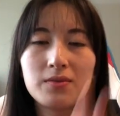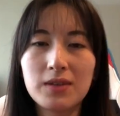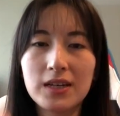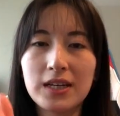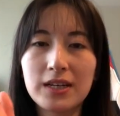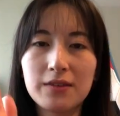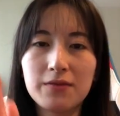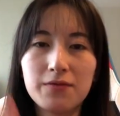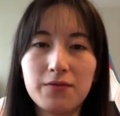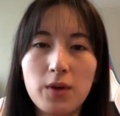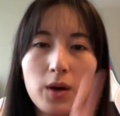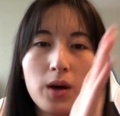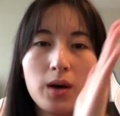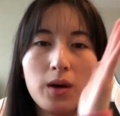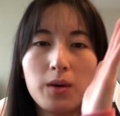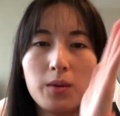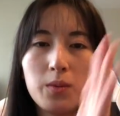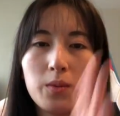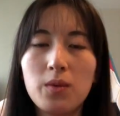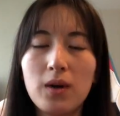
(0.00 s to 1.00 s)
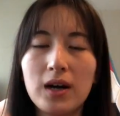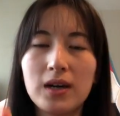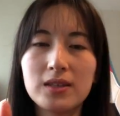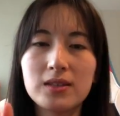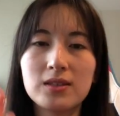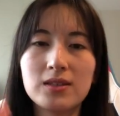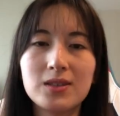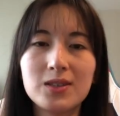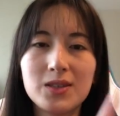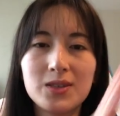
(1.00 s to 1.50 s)
three, four.
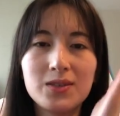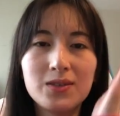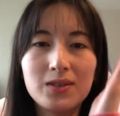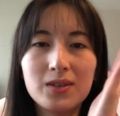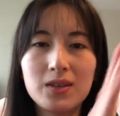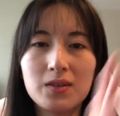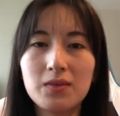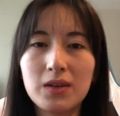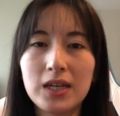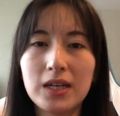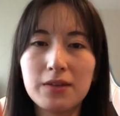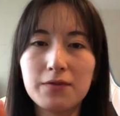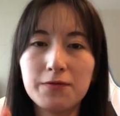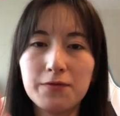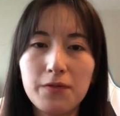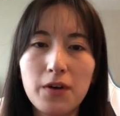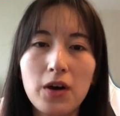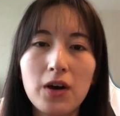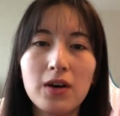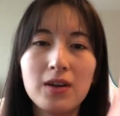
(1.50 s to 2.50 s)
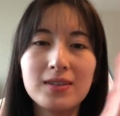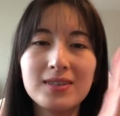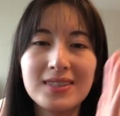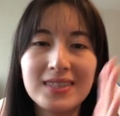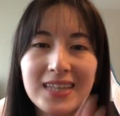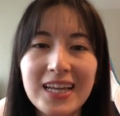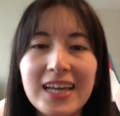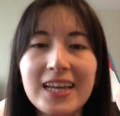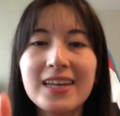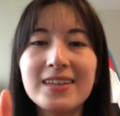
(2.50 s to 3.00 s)
One, two, three, four.
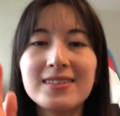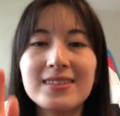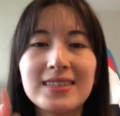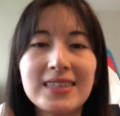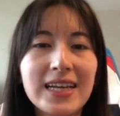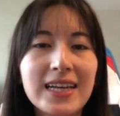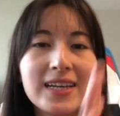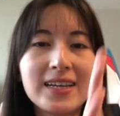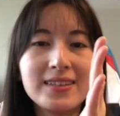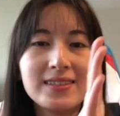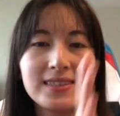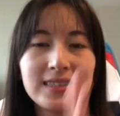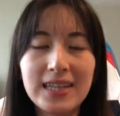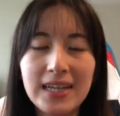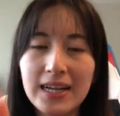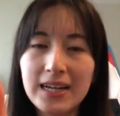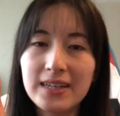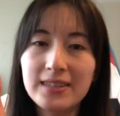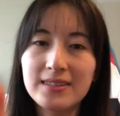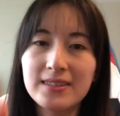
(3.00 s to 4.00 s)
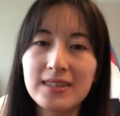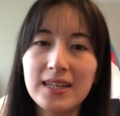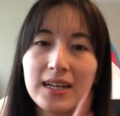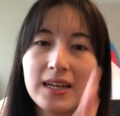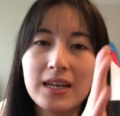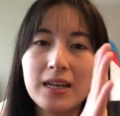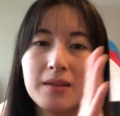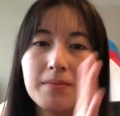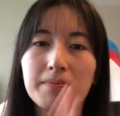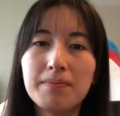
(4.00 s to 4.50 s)
Sticky, sticky, sticky,
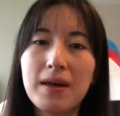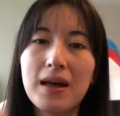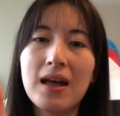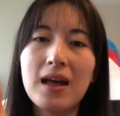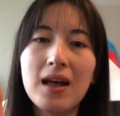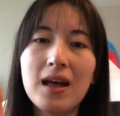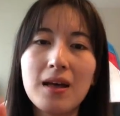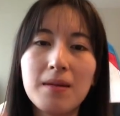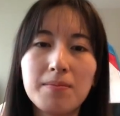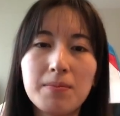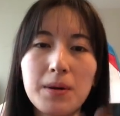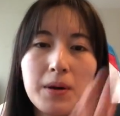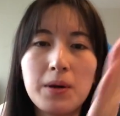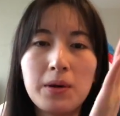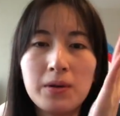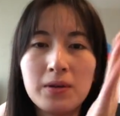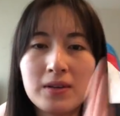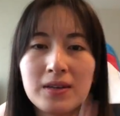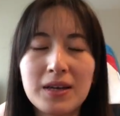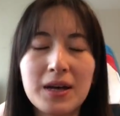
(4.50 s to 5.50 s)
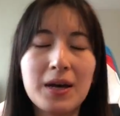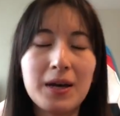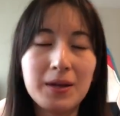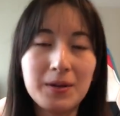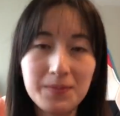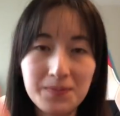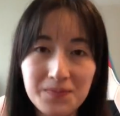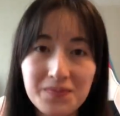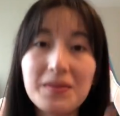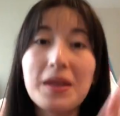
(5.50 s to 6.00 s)
sticky bubble gum,
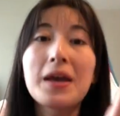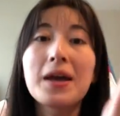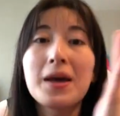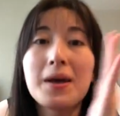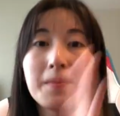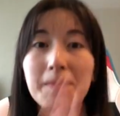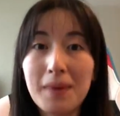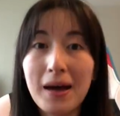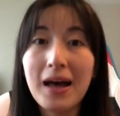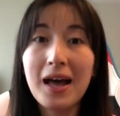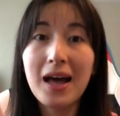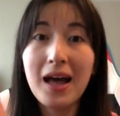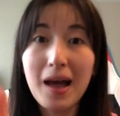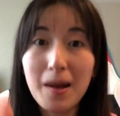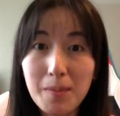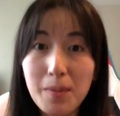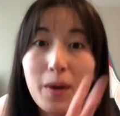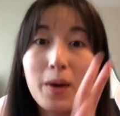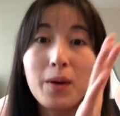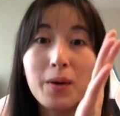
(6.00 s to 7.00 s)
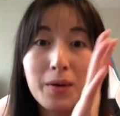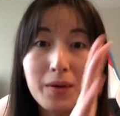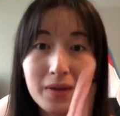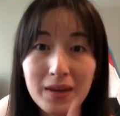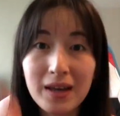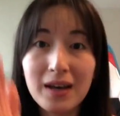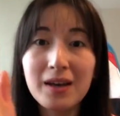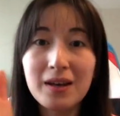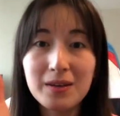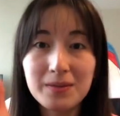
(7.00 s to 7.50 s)
bubble
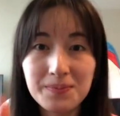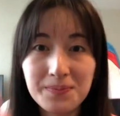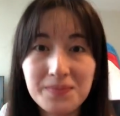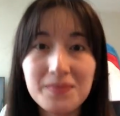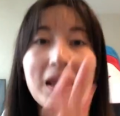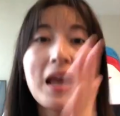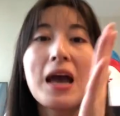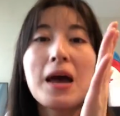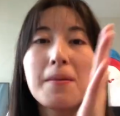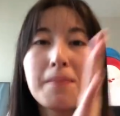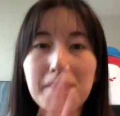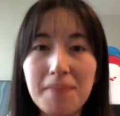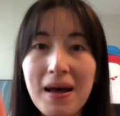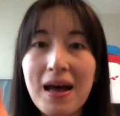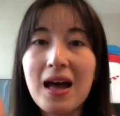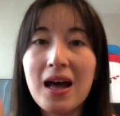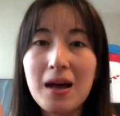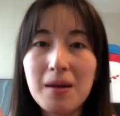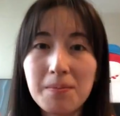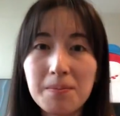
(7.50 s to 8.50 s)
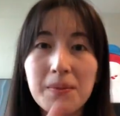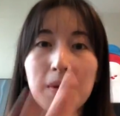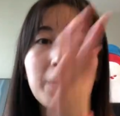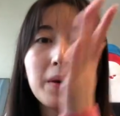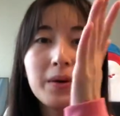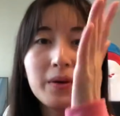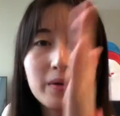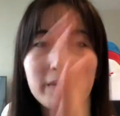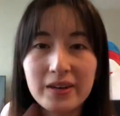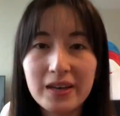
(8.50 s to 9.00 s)
gum,
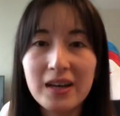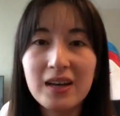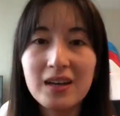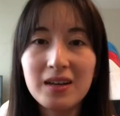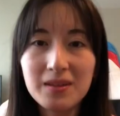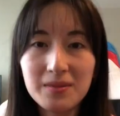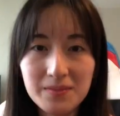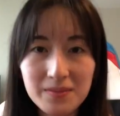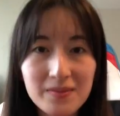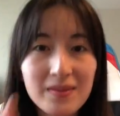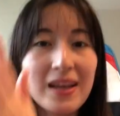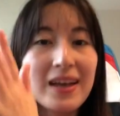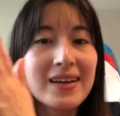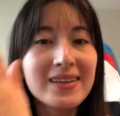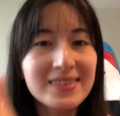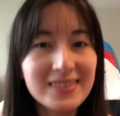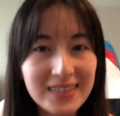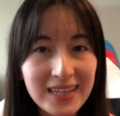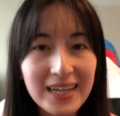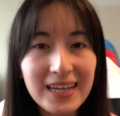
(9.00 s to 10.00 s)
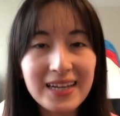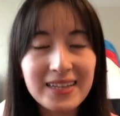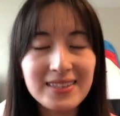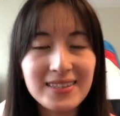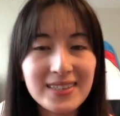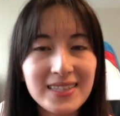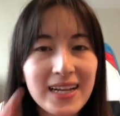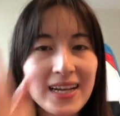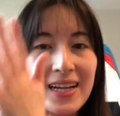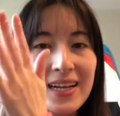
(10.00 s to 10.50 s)
bubble gum. Sticky,
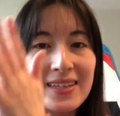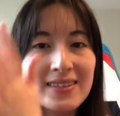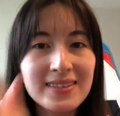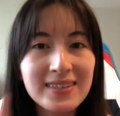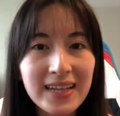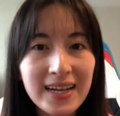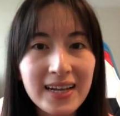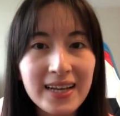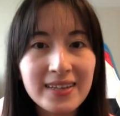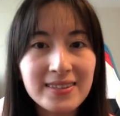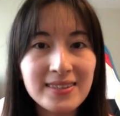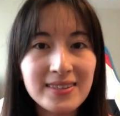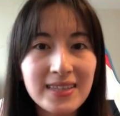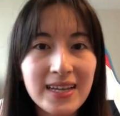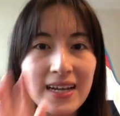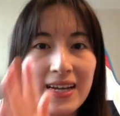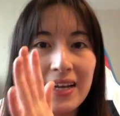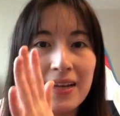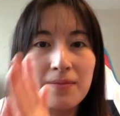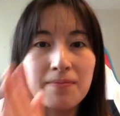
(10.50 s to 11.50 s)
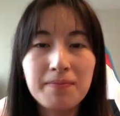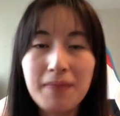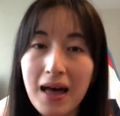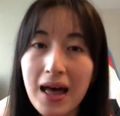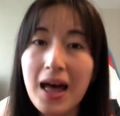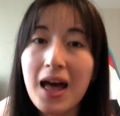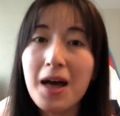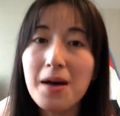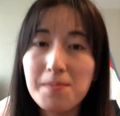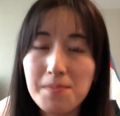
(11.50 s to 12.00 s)
sticky, sticky, sticky
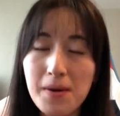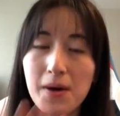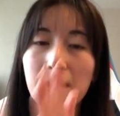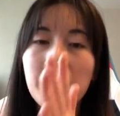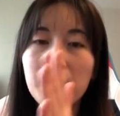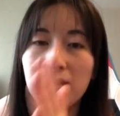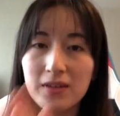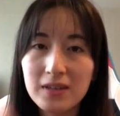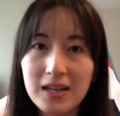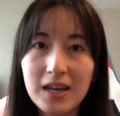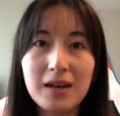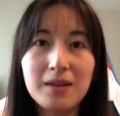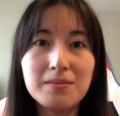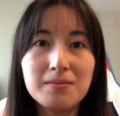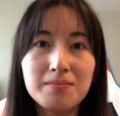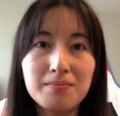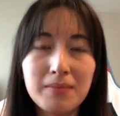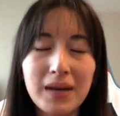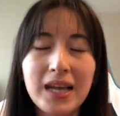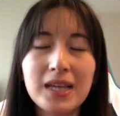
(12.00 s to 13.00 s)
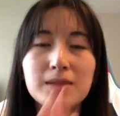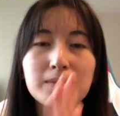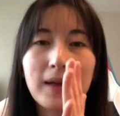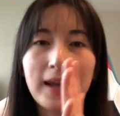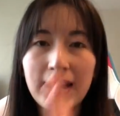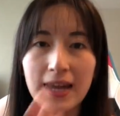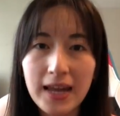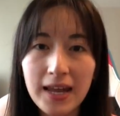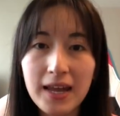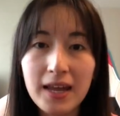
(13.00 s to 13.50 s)
bubble gum makes my
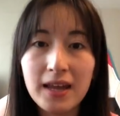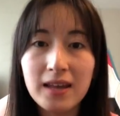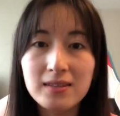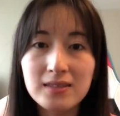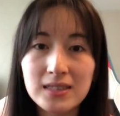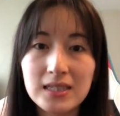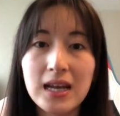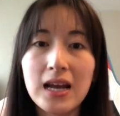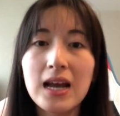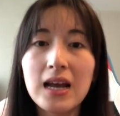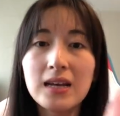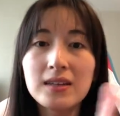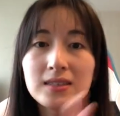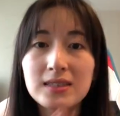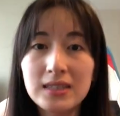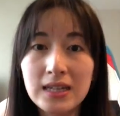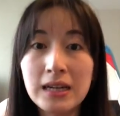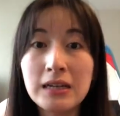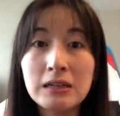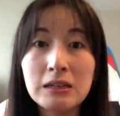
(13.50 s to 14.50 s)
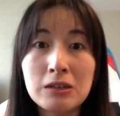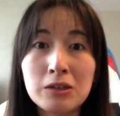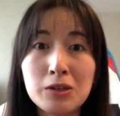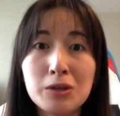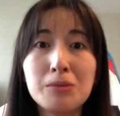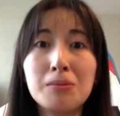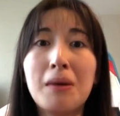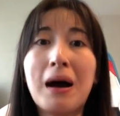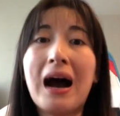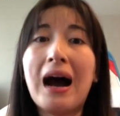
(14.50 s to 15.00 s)
hands stick to
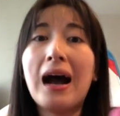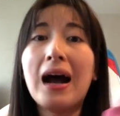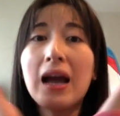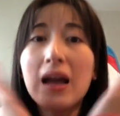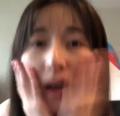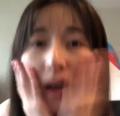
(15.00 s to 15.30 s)
my